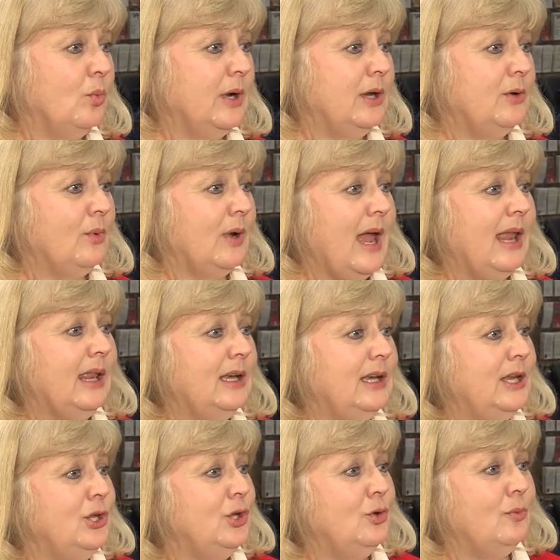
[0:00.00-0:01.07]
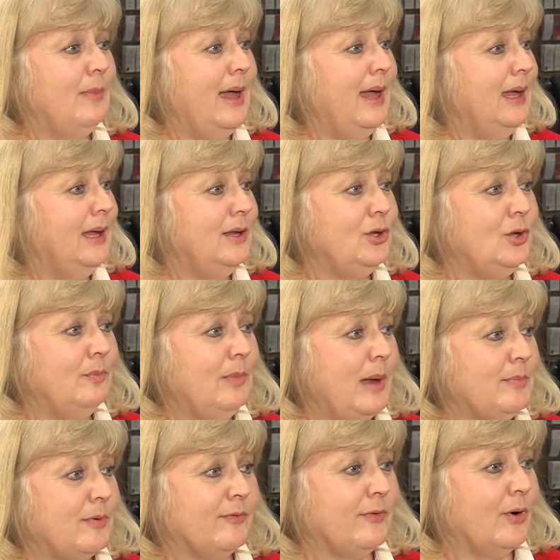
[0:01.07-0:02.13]
when in reality you
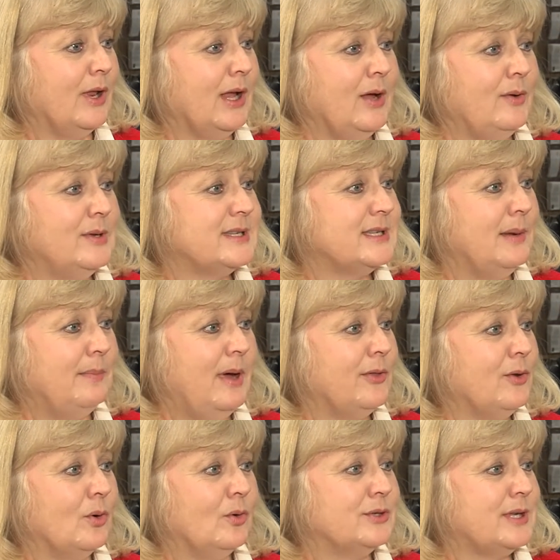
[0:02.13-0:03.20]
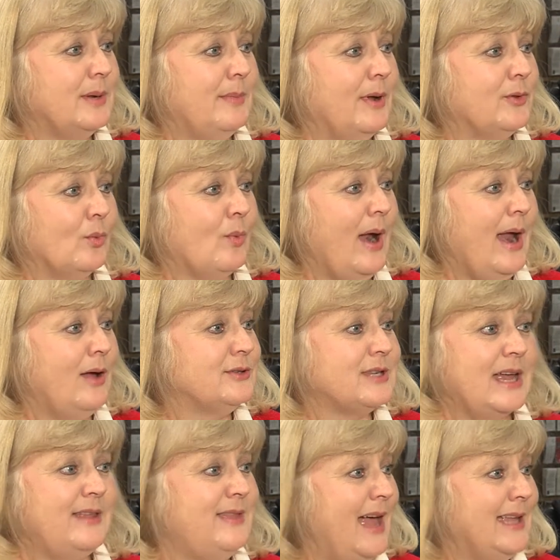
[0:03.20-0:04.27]
may prefer to go to some other routes,
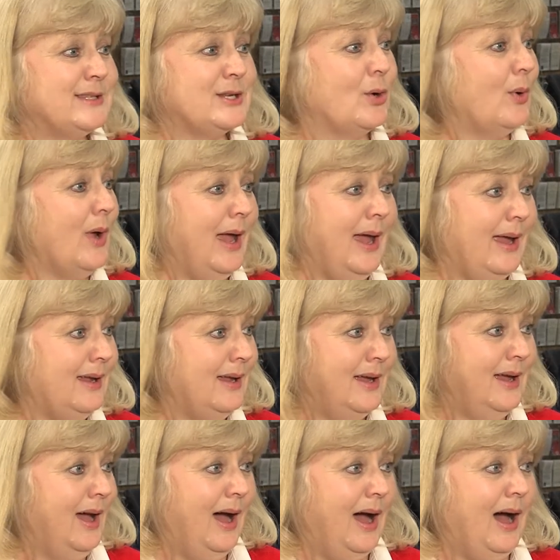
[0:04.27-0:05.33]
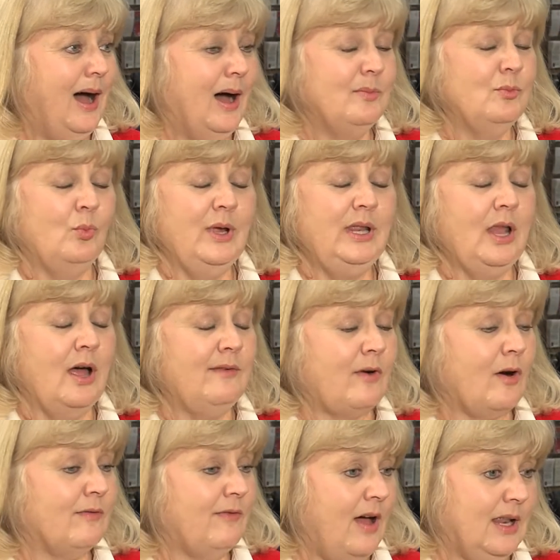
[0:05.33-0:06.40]
and that's okay. We love
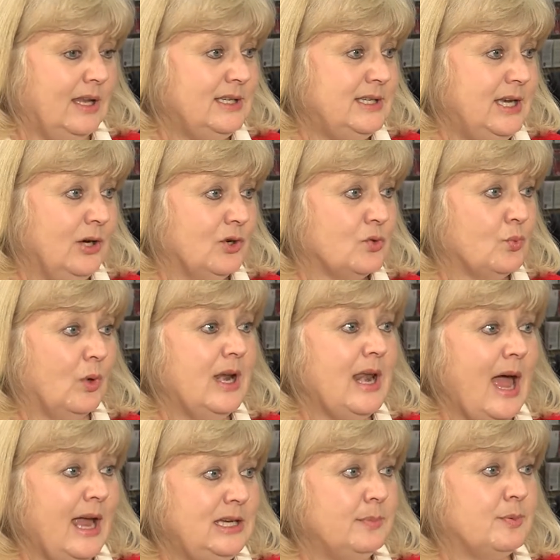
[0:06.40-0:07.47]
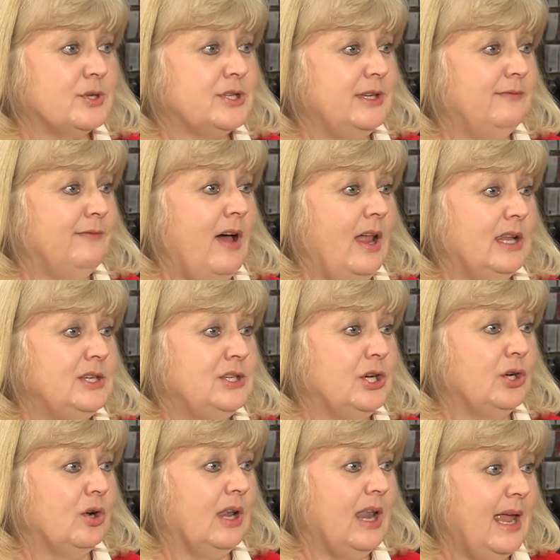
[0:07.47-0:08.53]
our volunteers. We're 90%
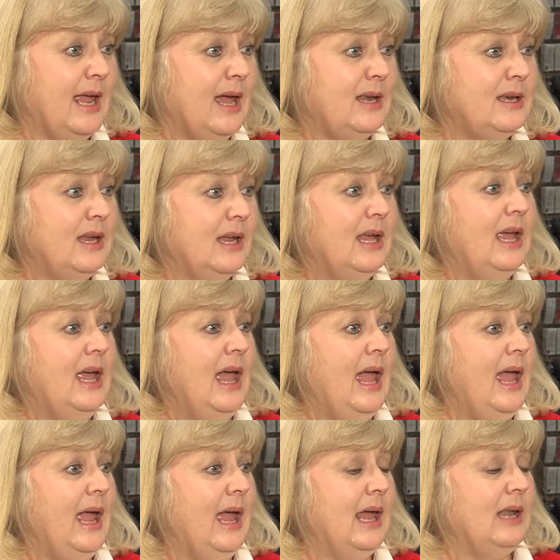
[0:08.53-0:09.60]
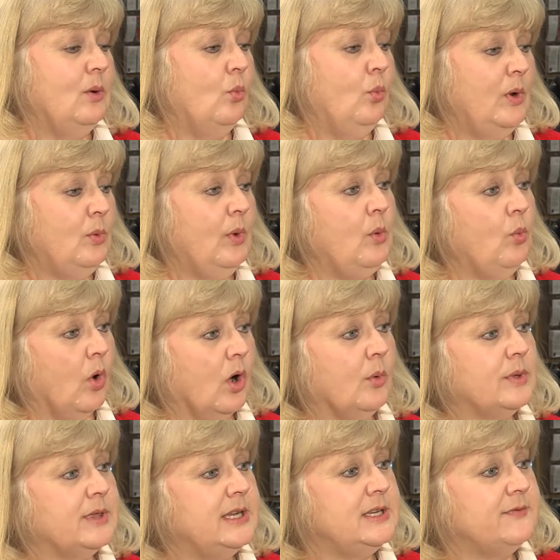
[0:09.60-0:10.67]
volunteer led, and when we work
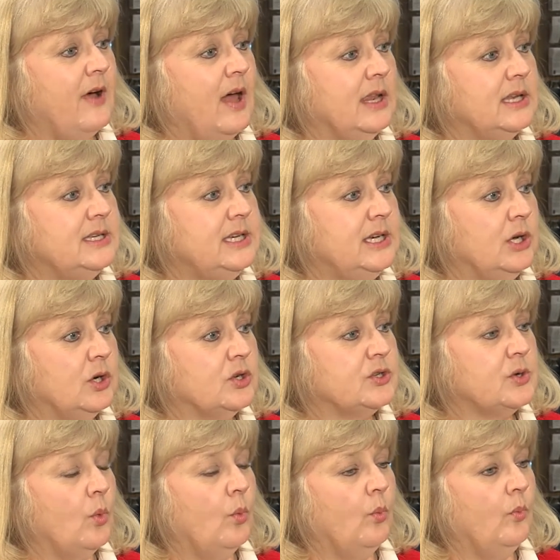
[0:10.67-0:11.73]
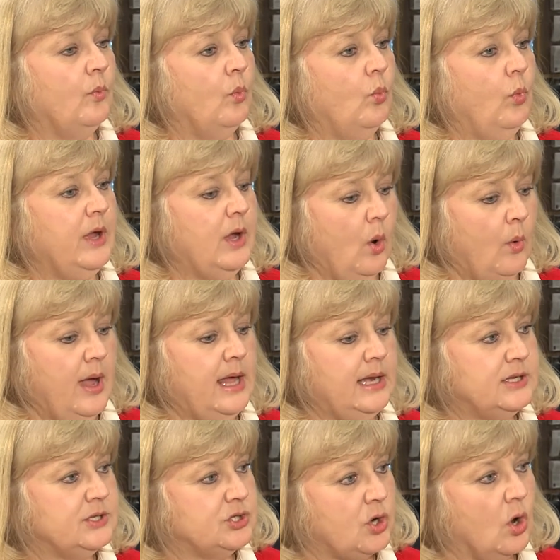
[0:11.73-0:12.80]
with these volunteers, we go ahead
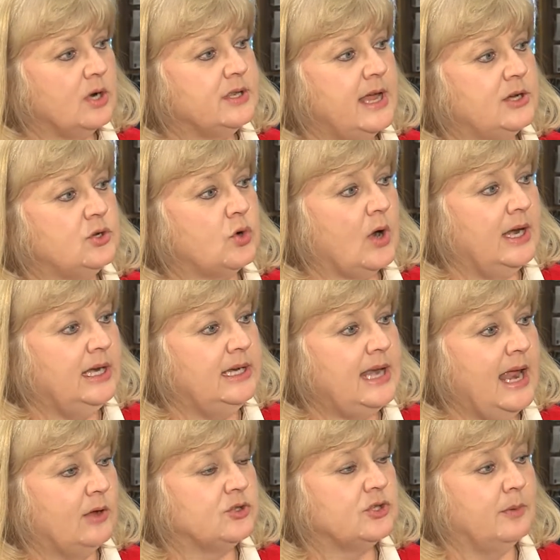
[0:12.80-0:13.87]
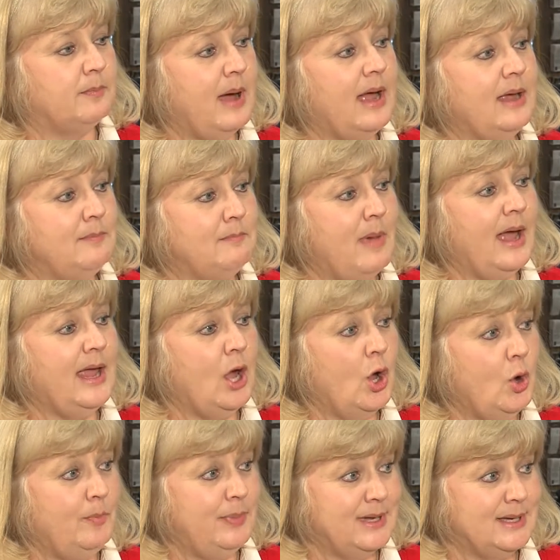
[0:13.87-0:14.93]
and start that training now. So my
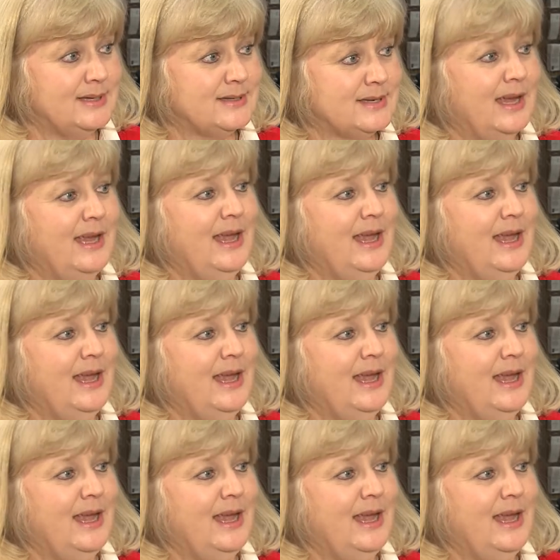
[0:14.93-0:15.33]
hope is